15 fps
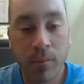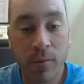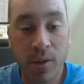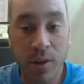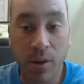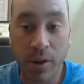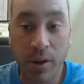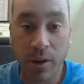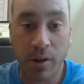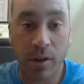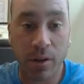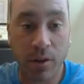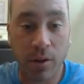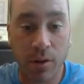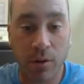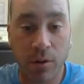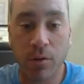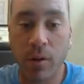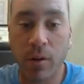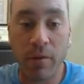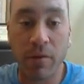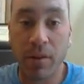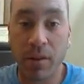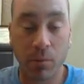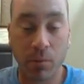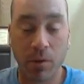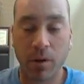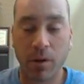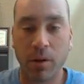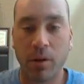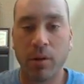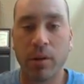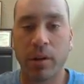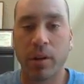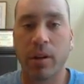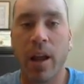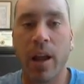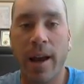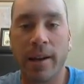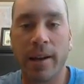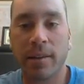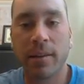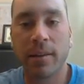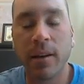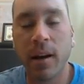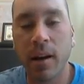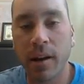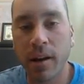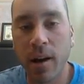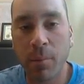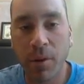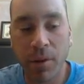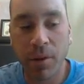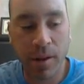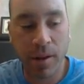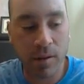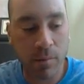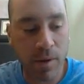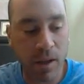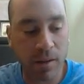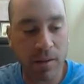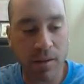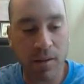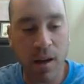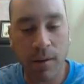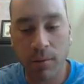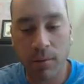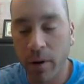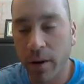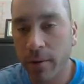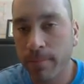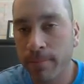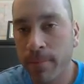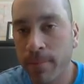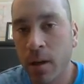So that you can do everything we're going to do in class. A couple things about the software.